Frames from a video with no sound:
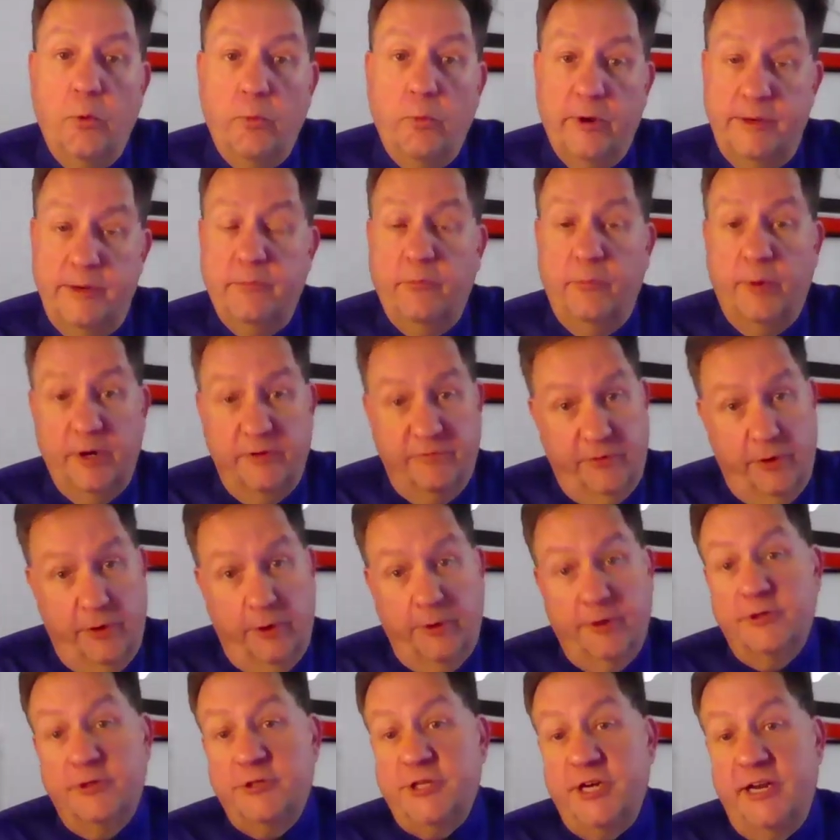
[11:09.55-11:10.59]
When a
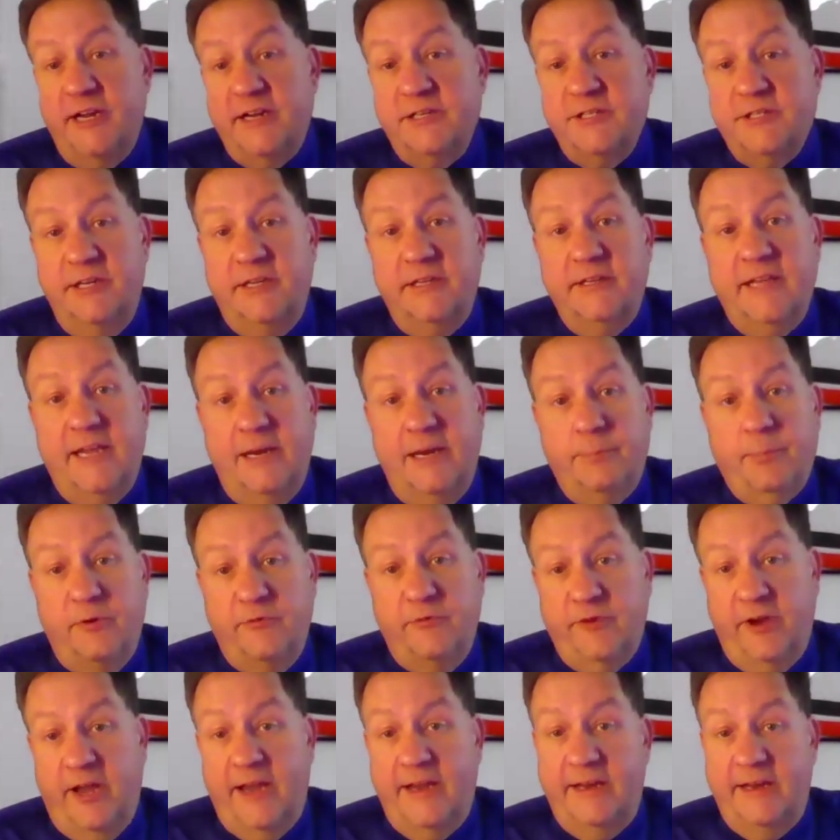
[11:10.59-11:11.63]
voter checks in, they
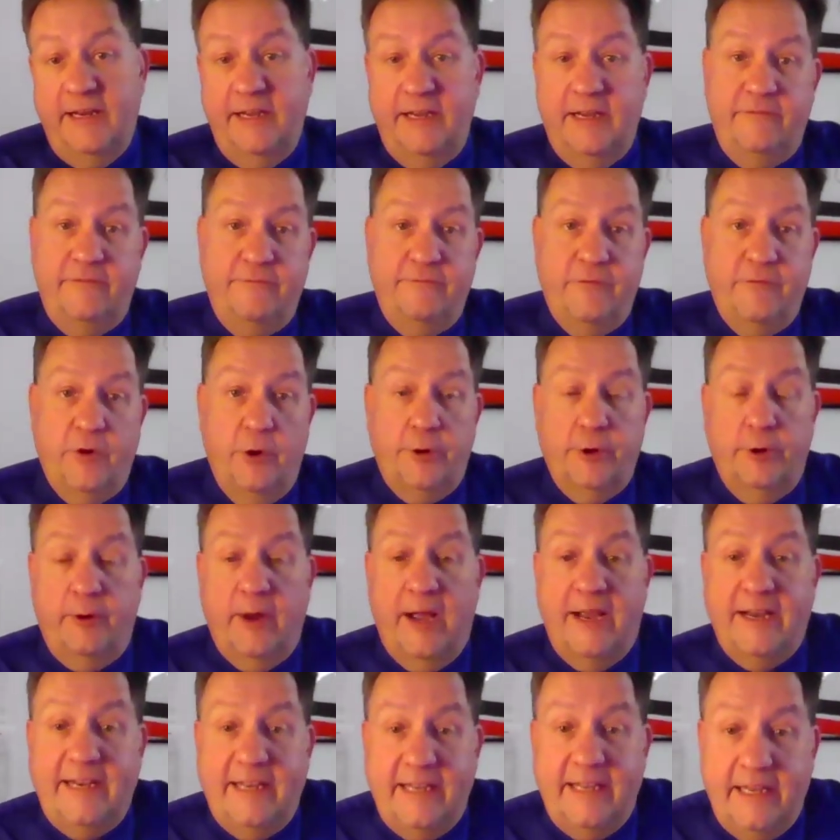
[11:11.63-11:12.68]
provide a photo
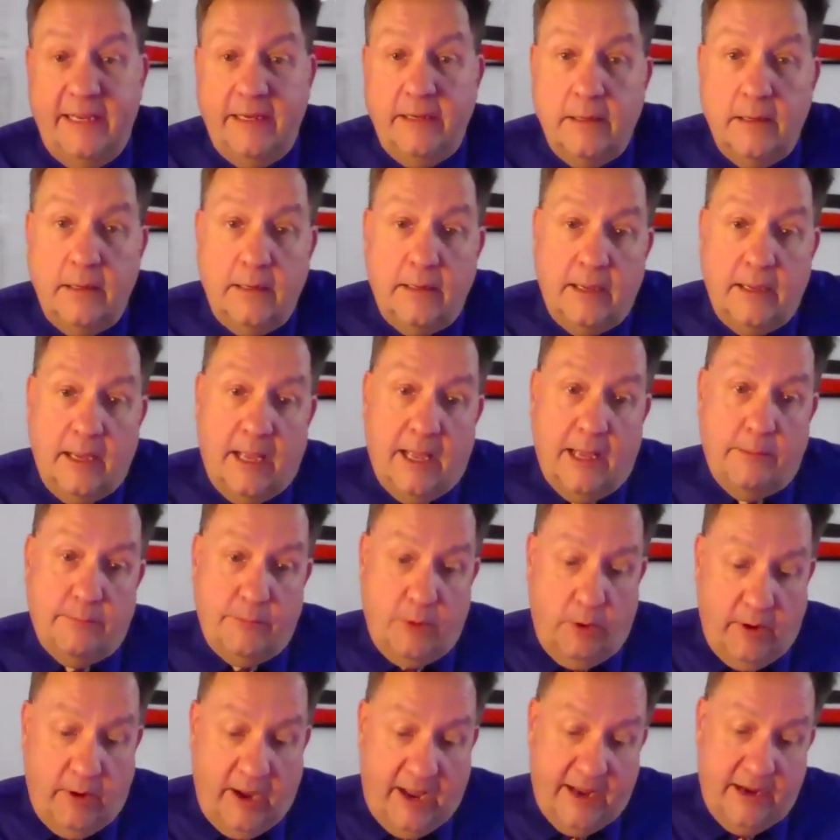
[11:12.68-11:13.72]
ID.
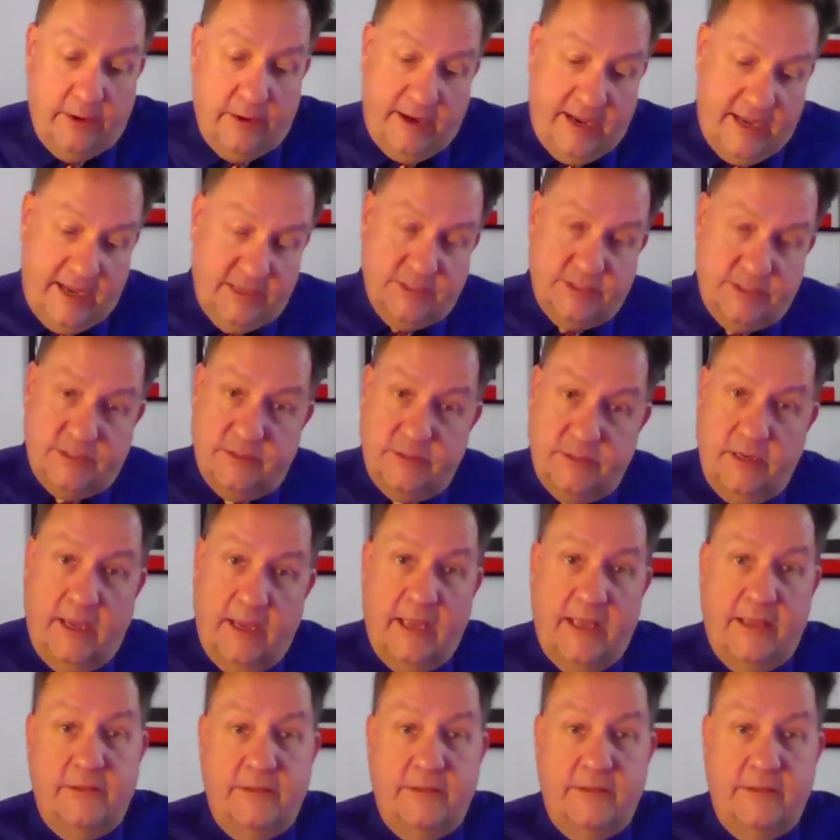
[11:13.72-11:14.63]
Ohio has